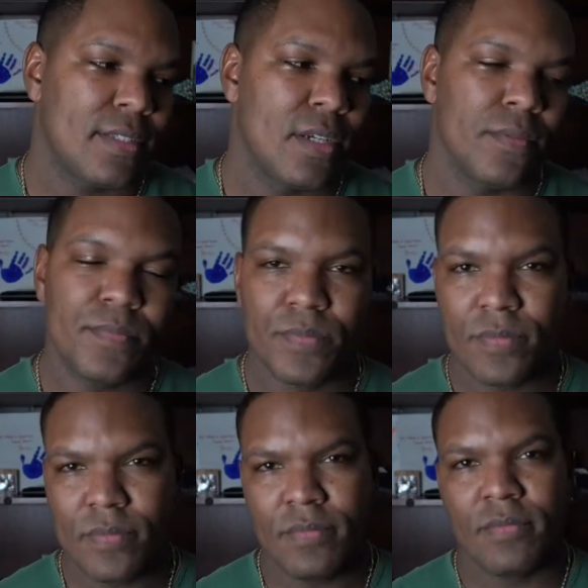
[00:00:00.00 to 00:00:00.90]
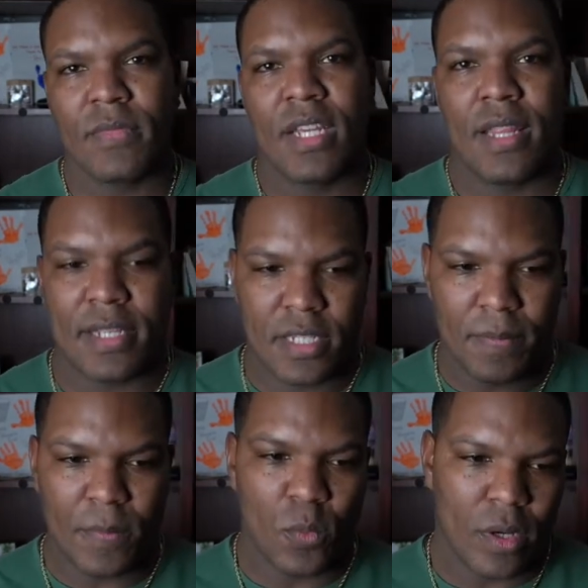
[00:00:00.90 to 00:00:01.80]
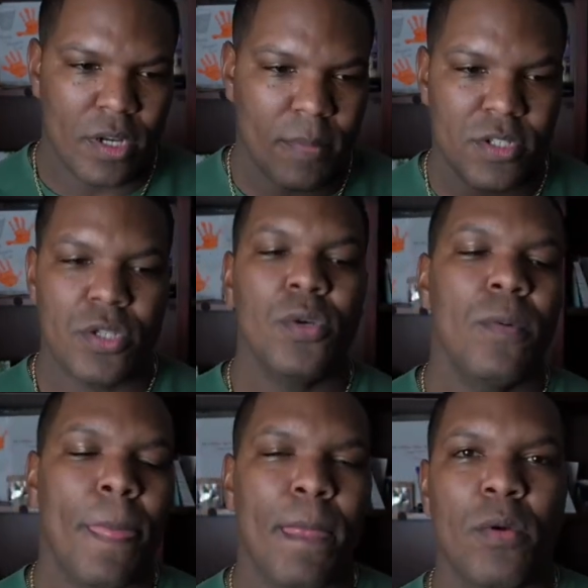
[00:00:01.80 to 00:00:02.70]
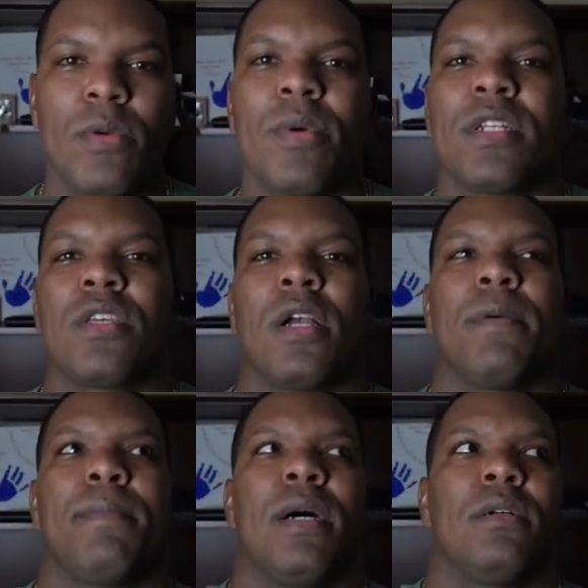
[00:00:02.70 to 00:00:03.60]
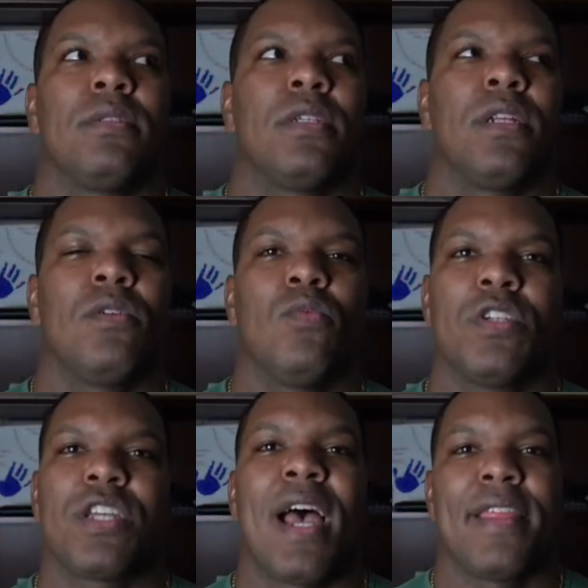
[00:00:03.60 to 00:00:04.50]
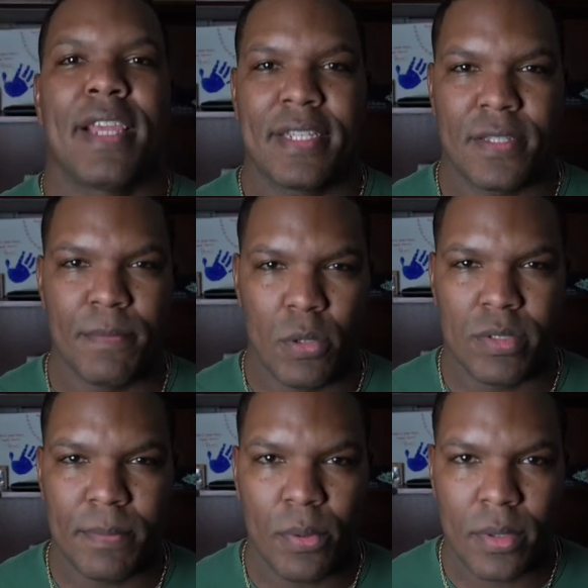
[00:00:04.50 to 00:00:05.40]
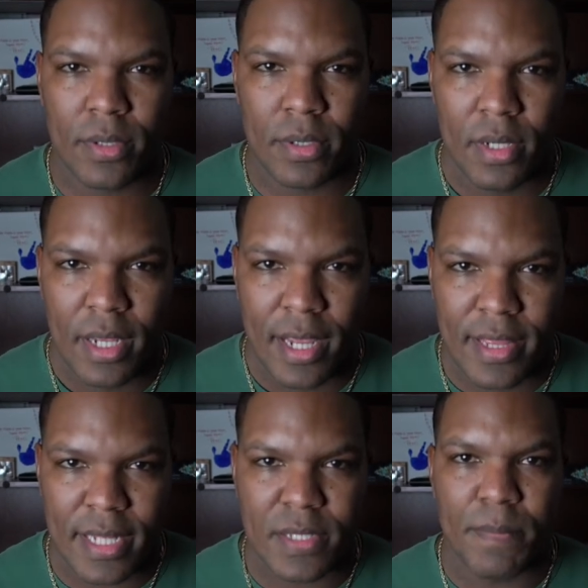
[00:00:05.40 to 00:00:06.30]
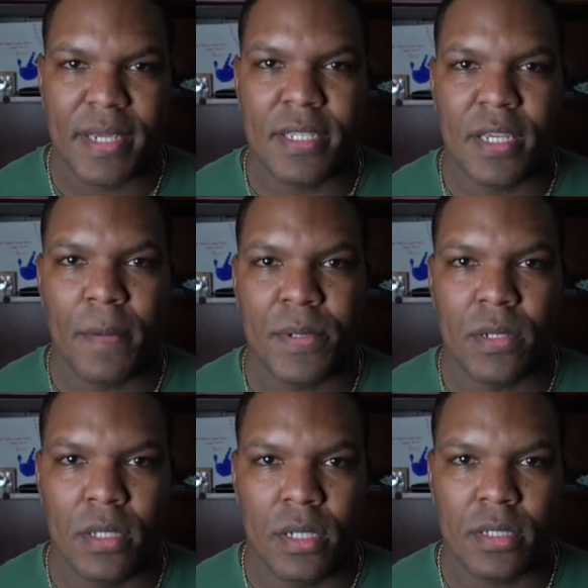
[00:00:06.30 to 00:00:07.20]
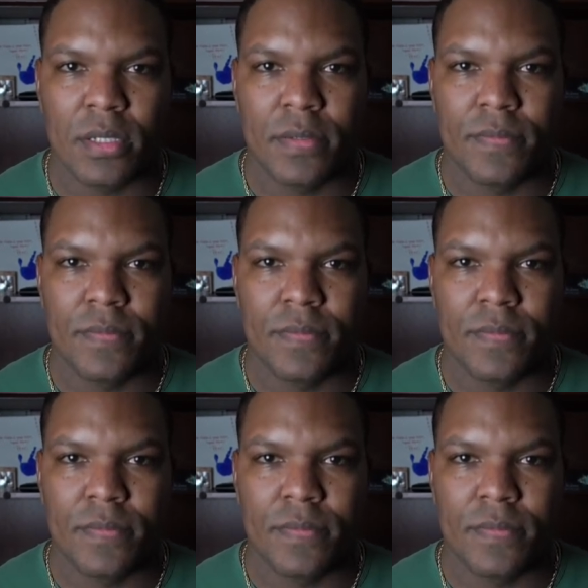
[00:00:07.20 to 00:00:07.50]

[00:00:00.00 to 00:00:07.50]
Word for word: So that's tip number one. Number two, we want to talk about, which I think is the most important, and that's mixing up your looks.